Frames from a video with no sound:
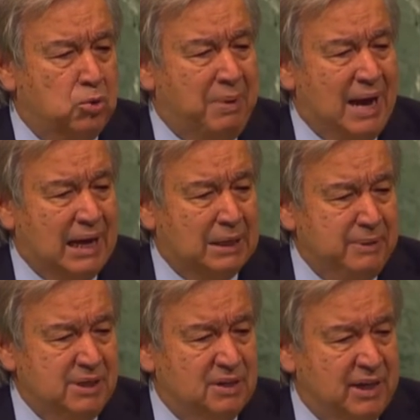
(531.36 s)
In the
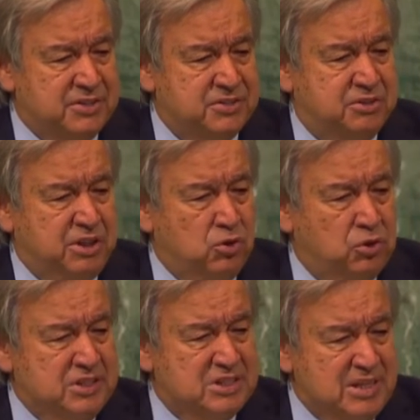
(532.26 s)
Democratic
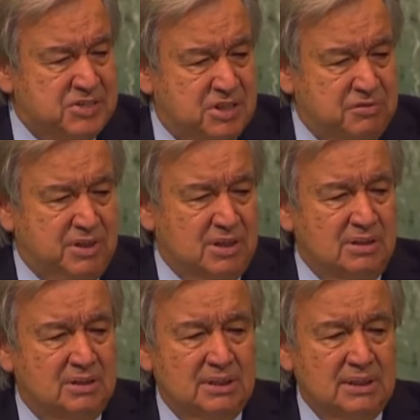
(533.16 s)
Republic of the Congo,
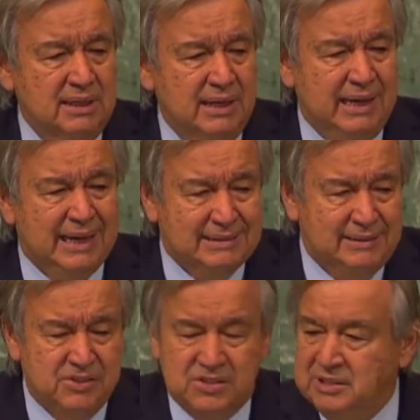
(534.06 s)
armed
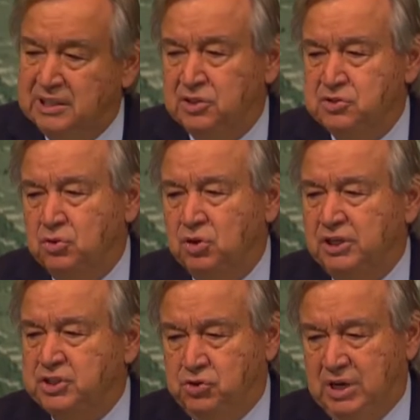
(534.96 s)
groups in the east
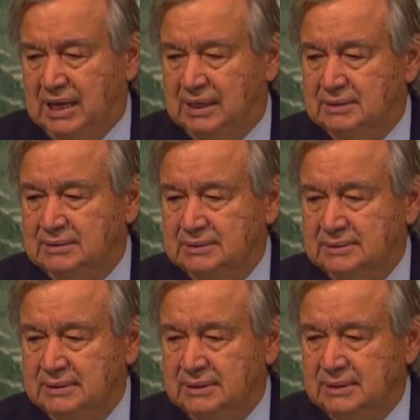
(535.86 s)
are terrorizing
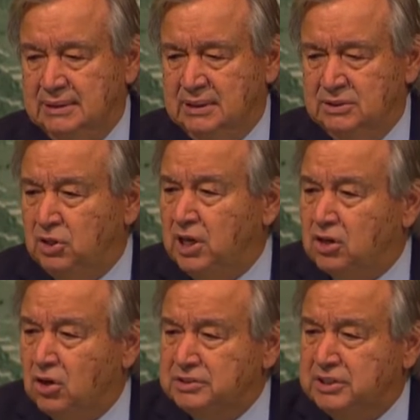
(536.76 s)
civilians
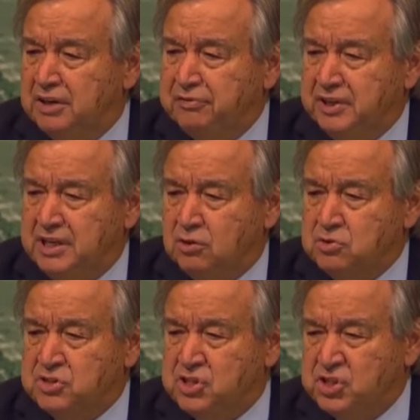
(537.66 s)
and inflaming
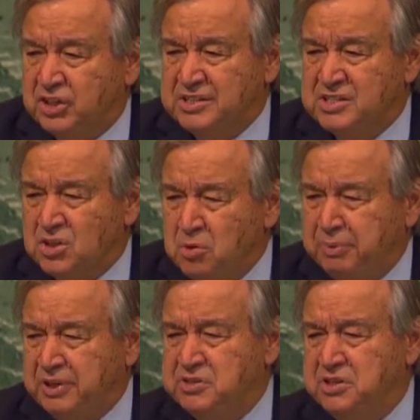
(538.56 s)
regional
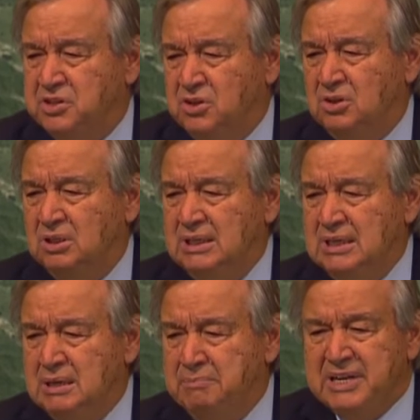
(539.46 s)
tensions.
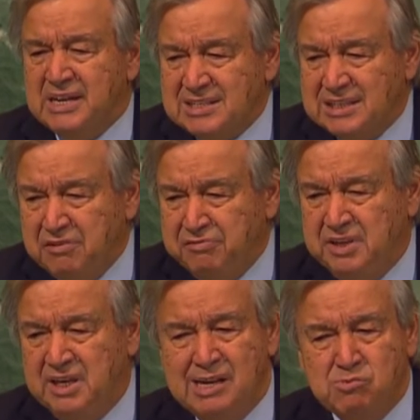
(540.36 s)
In the Horn of
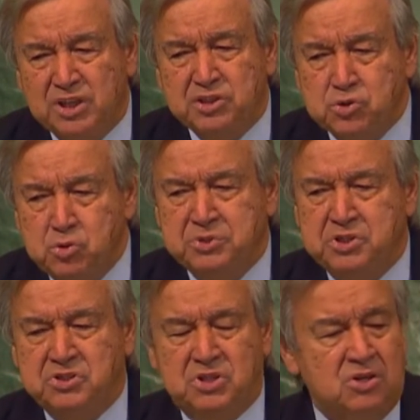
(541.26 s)
Africa,
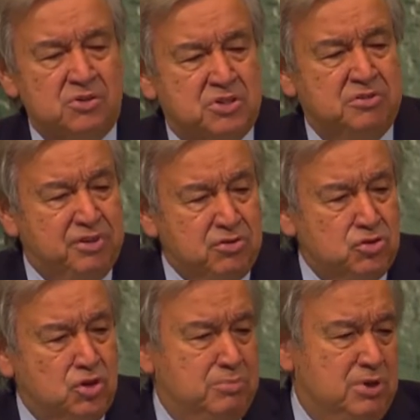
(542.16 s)
an
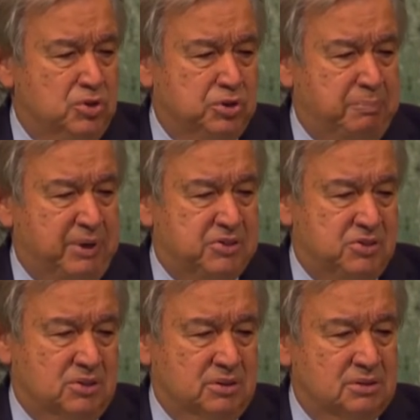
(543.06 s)
unprecedented
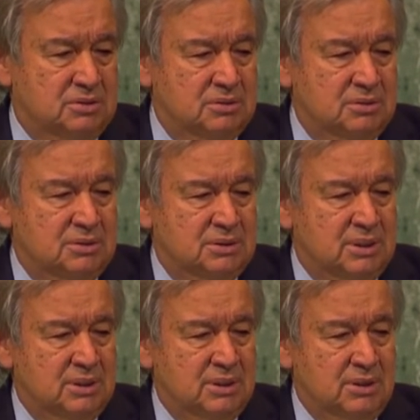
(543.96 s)
drought is threatening
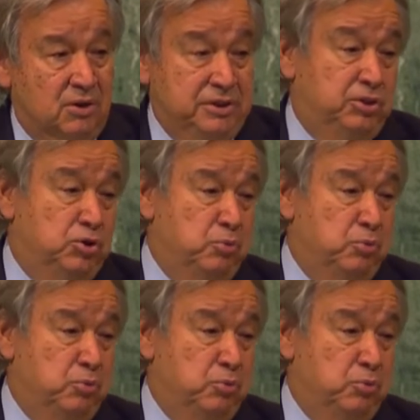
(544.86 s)
the lives and